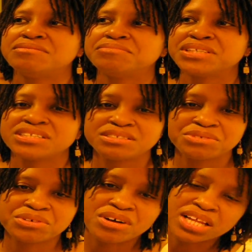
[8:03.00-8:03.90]
because they
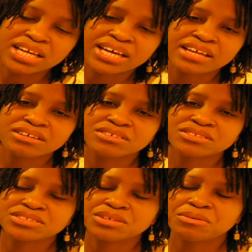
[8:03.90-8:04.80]
were crawling together
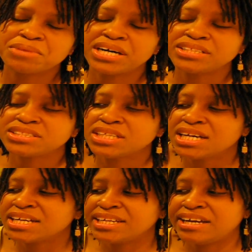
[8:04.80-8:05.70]
so much.
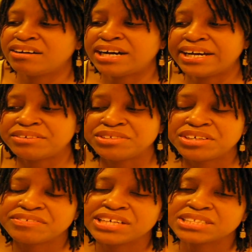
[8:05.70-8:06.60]
Now, I don't
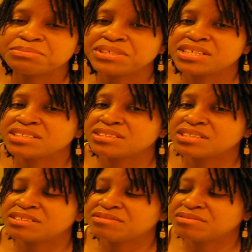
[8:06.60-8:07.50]
know if that's because
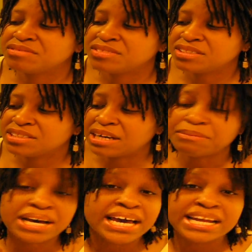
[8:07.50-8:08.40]
of,
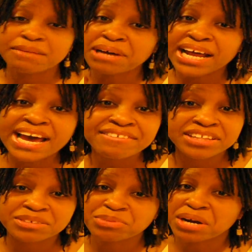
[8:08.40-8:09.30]
I'm not
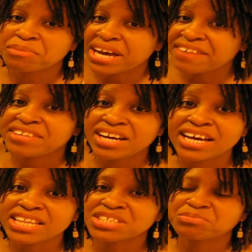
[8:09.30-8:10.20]
having this problem. I have not
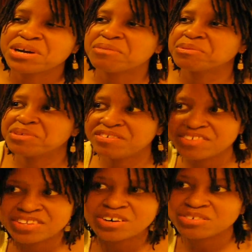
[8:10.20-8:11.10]
had this problem,
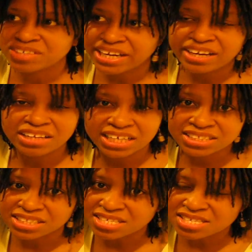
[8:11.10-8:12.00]
even though now, like I
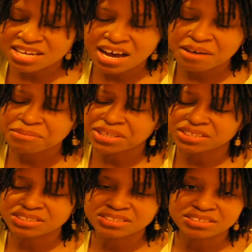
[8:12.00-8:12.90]
said, this top
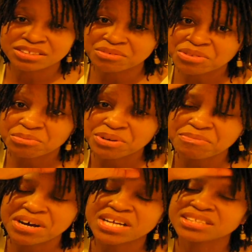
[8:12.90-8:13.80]
is, 3
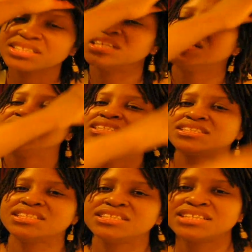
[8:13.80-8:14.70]
months
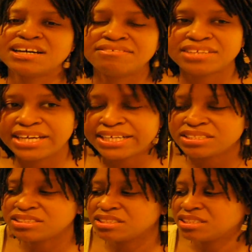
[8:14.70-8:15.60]
since I've
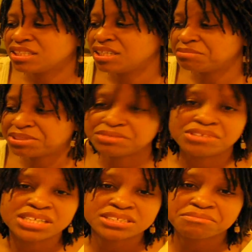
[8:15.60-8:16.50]
latched it, and I'm still
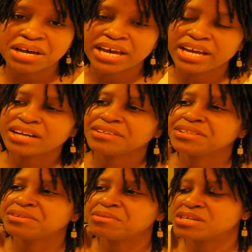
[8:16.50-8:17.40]
washing my hair,
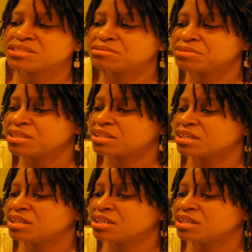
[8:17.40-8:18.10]
once a week.